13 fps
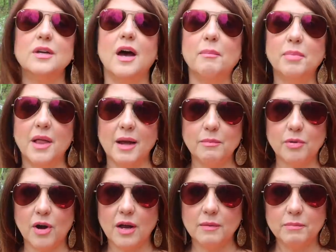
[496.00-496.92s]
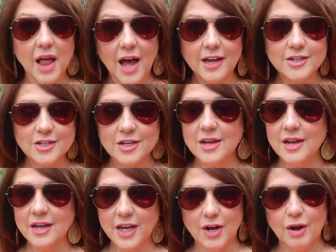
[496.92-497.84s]
to apply blush,
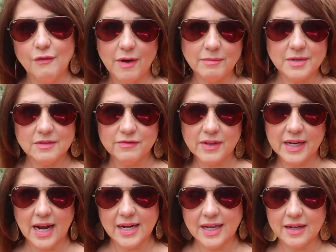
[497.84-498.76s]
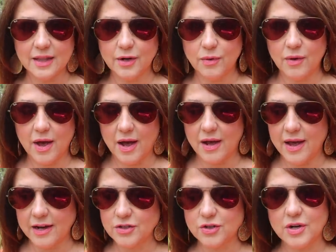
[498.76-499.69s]
you know, if I'm just feeling I need a little
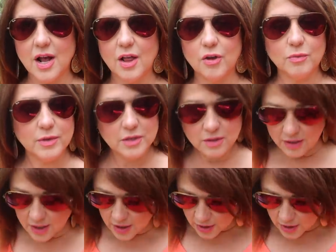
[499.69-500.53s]
extra color, which,